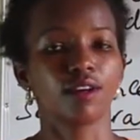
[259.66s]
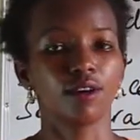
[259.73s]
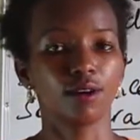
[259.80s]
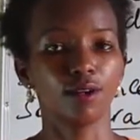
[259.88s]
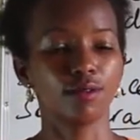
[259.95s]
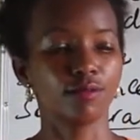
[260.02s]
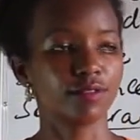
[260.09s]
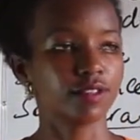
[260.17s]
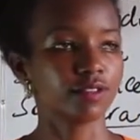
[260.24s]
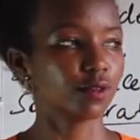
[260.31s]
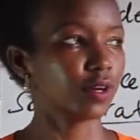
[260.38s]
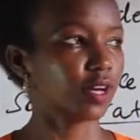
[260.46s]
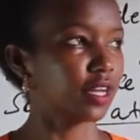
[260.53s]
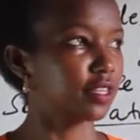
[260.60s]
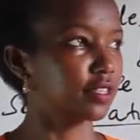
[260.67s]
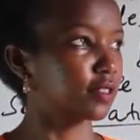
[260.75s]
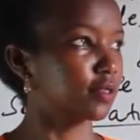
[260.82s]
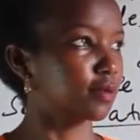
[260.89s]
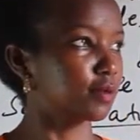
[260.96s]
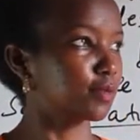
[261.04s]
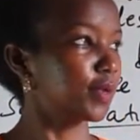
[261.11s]
of these
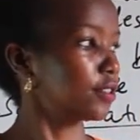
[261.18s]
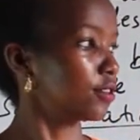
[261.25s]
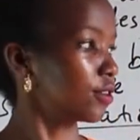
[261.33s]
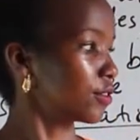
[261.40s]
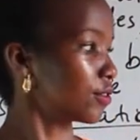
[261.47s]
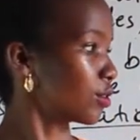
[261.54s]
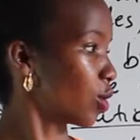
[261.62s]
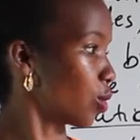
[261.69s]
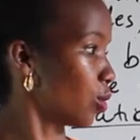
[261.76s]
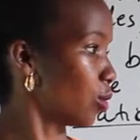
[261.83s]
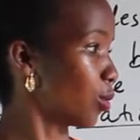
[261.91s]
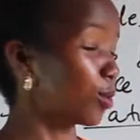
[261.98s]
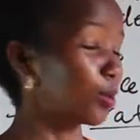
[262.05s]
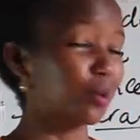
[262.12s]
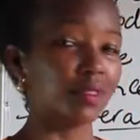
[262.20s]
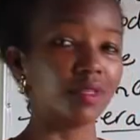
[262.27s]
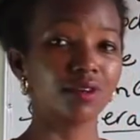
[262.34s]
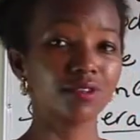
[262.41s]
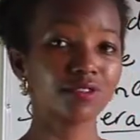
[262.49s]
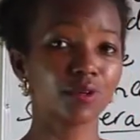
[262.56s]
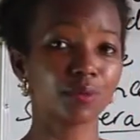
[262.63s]
organisms, but they
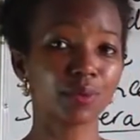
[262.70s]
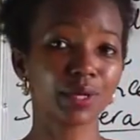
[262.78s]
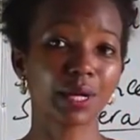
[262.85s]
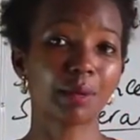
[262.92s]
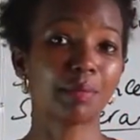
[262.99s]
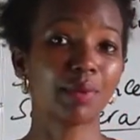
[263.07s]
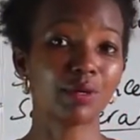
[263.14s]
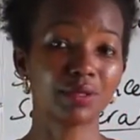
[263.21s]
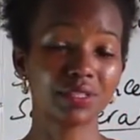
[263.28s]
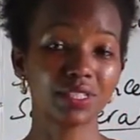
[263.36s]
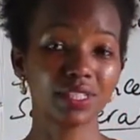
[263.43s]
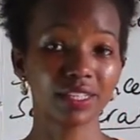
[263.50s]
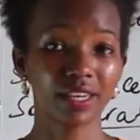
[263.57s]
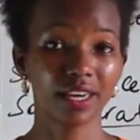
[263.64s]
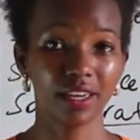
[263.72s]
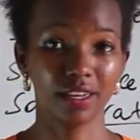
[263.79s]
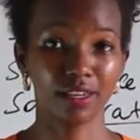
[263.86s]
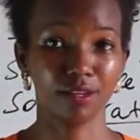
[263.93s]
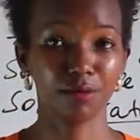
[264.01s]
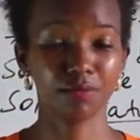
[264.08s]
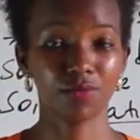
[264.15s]
also bring about
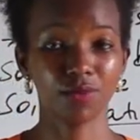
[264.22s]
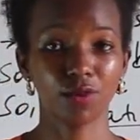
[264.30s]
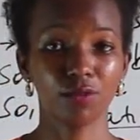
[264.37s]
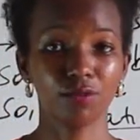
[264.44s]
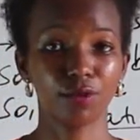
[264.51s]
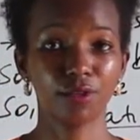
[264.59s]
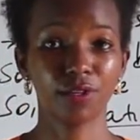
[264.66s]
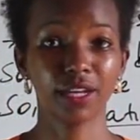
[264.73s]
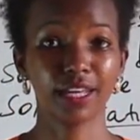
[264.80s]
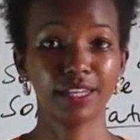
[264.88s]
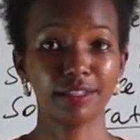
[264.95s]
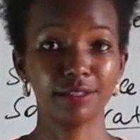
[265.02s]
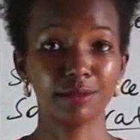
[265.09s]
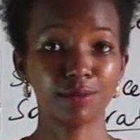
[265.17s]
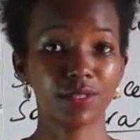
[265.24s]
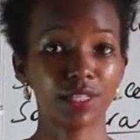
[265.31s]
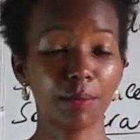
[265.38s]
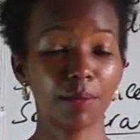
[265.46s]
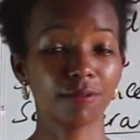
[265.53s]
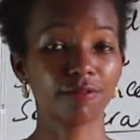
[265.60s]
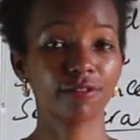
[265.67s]
decay of organisms,
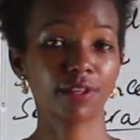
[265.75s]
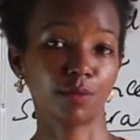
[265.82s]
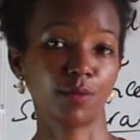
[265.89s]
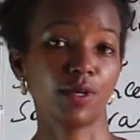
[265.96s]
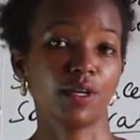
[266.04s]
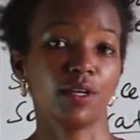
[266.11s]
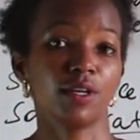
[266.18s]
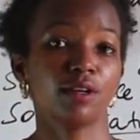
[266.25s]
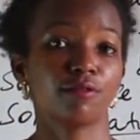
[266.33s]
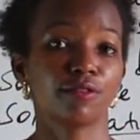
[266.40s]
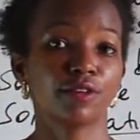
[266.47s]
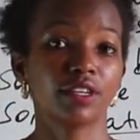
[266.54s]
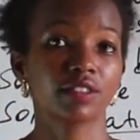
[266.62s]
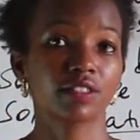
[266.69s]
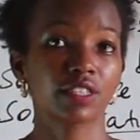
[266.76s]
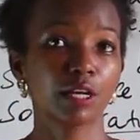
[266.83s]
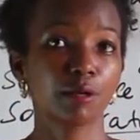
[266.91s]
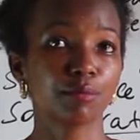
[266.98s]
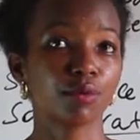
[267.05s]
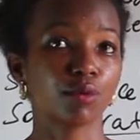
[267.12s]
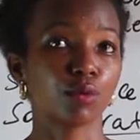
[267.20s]
some of them. For
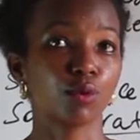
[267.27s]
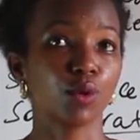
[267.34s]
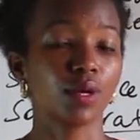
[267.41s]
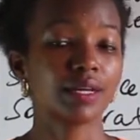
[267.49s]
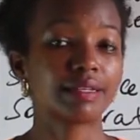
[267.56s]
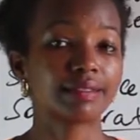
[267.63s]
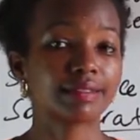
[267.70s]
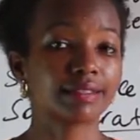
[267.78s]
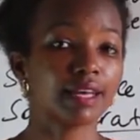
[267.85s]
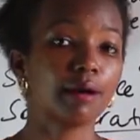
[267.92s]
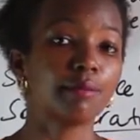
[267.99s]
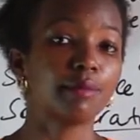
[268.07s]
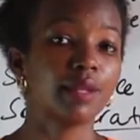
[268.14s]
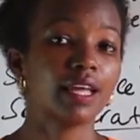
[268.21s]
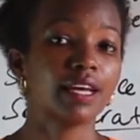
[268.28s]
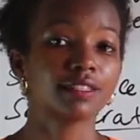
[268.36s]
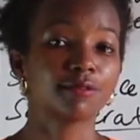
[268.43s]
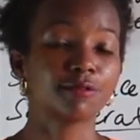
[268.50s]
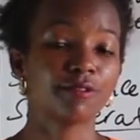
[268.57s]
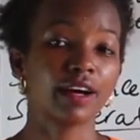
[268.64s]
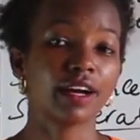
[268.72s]
example, some large
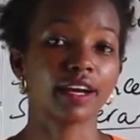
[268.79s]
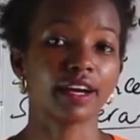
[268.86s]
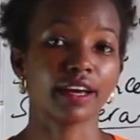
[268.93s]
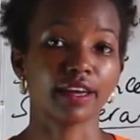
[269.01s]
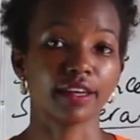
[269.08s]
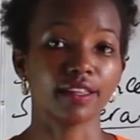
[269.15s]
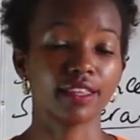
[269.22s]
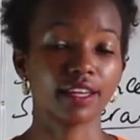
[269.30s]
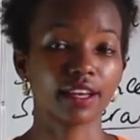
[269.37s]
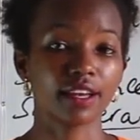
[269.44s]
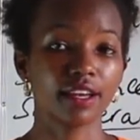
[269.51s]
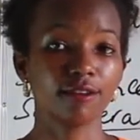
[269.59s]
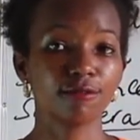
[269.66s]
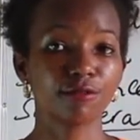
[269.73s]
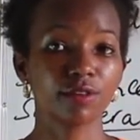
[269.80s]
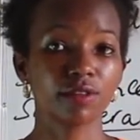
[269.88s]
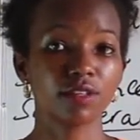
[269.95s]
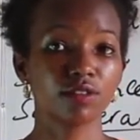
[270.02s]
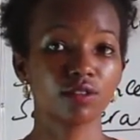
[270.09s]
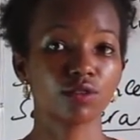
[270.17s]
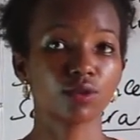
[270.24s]
fungi that live
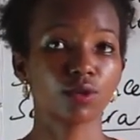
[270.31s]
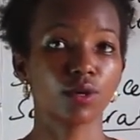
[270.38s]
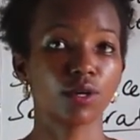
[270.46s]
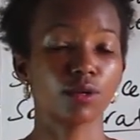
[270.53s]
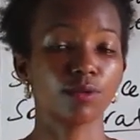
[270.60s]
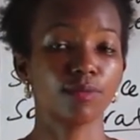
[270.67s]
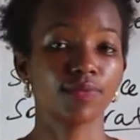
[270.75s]
within soil,